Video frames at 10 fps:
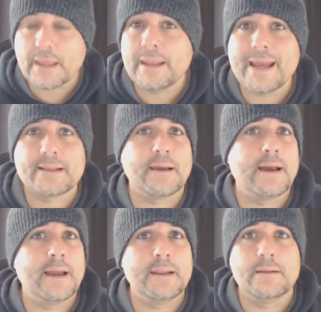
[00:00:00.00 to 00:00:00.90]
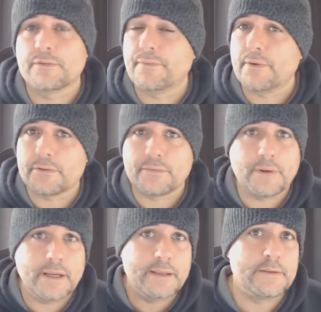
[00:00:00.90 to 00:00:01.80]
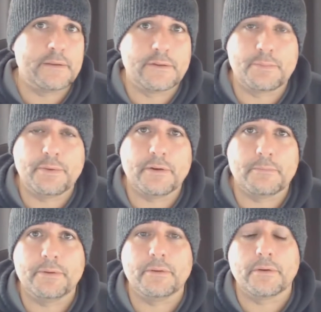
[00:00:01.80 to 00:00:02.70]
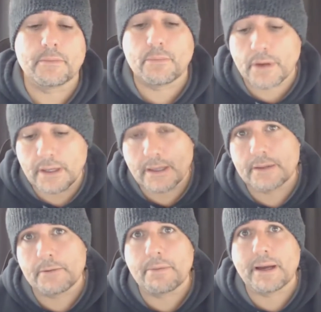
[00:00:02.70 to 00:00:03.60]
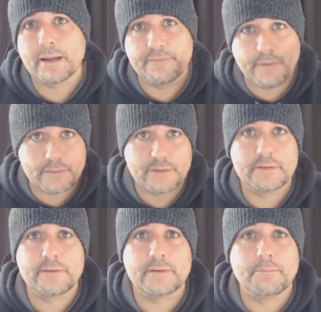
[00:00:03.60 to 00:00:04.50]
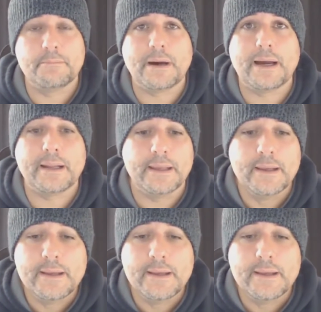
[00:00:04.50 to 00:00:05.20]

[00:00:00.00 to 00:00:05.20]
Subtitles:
An act of kindness falls right into the spirit pillar. Working on your body falls into the body.